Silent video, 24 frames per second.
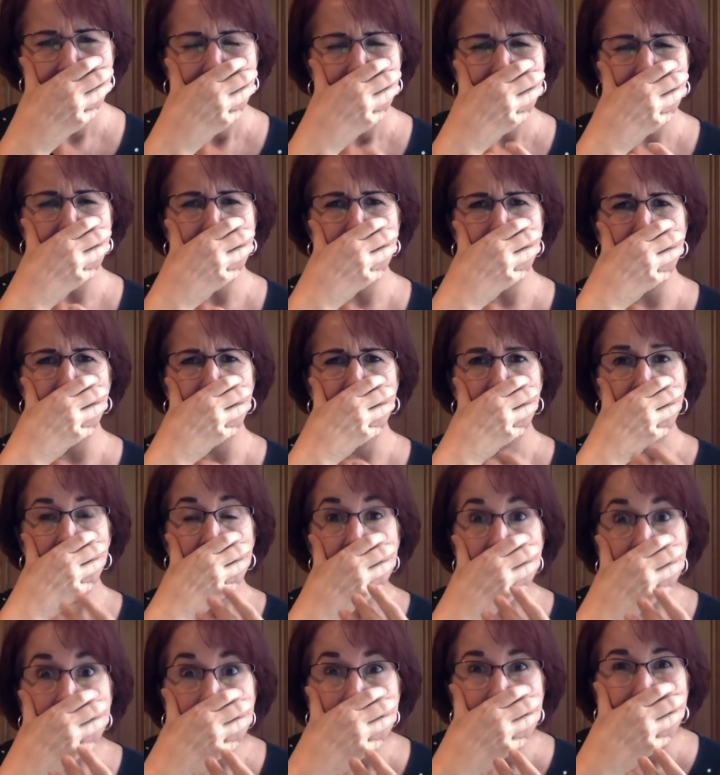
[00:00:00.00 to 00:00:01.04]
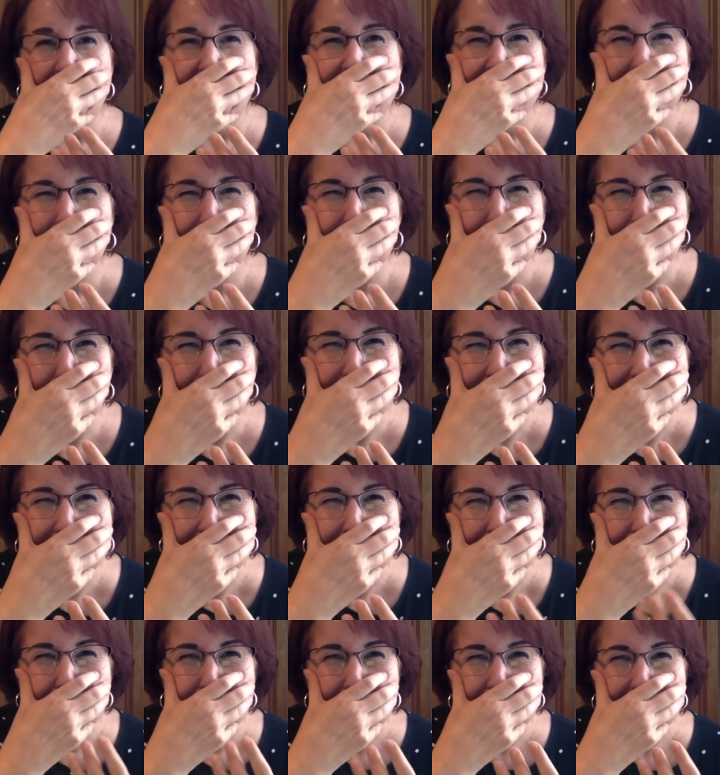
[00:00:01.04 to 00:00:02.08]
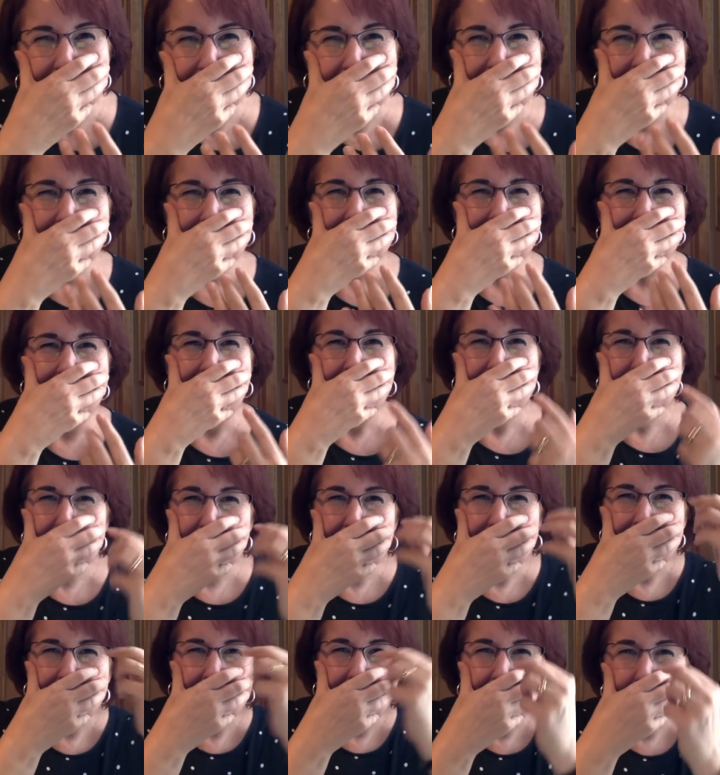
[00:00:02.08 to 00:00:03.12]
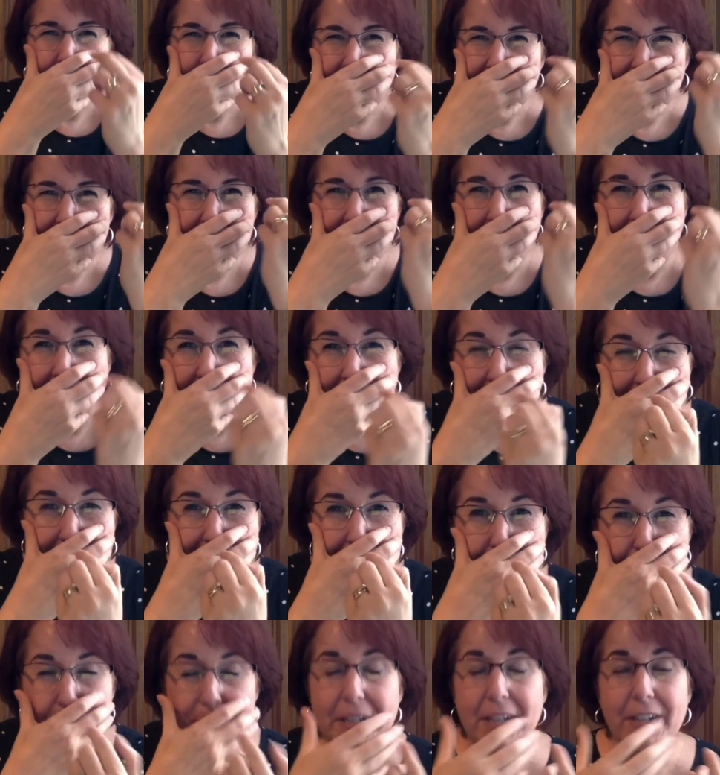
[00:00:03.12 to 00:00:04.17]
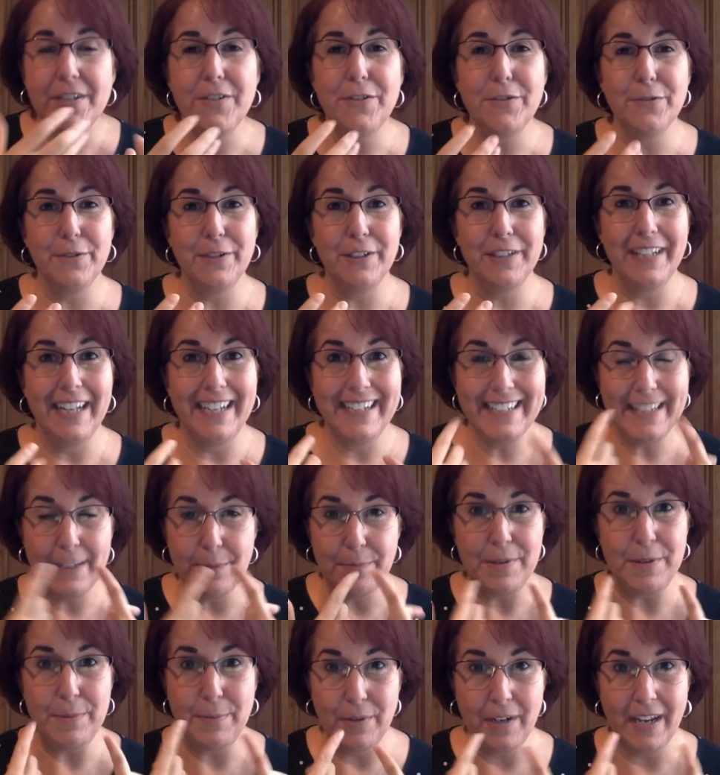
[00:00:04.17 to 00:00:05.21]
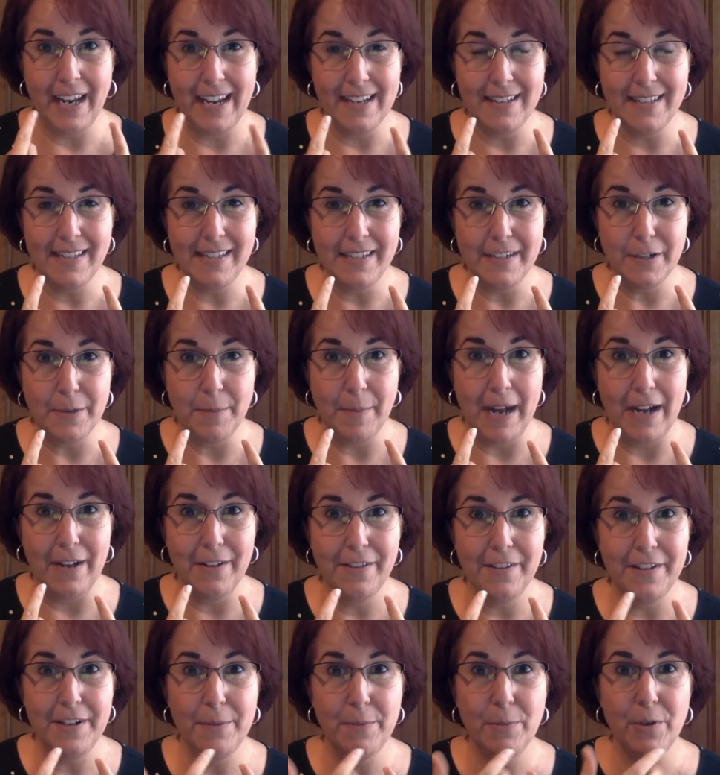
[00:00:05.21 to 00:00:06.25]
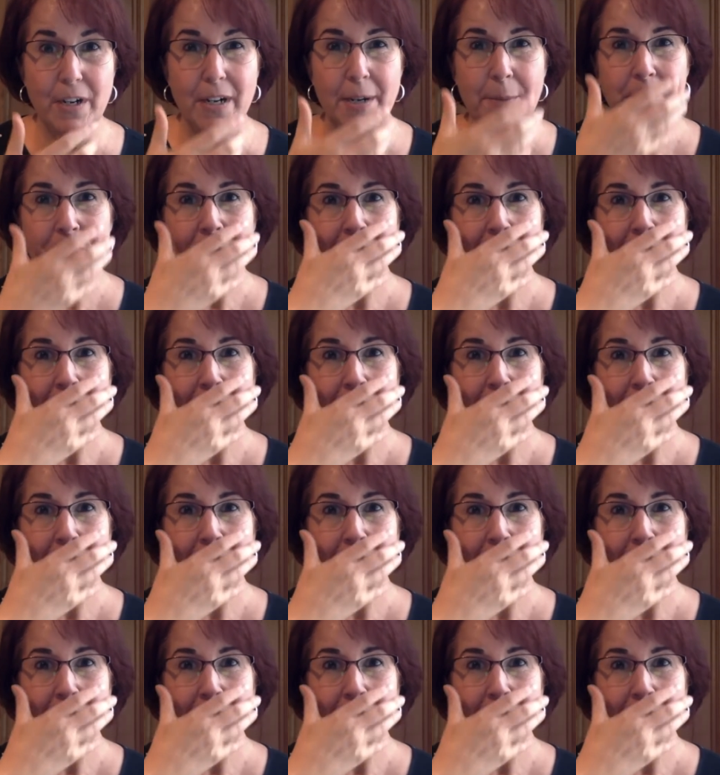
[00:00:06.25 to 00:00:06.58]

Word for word: you smile really really exaggeratedly with your eyes because you realize that people can't see your mouth anymore.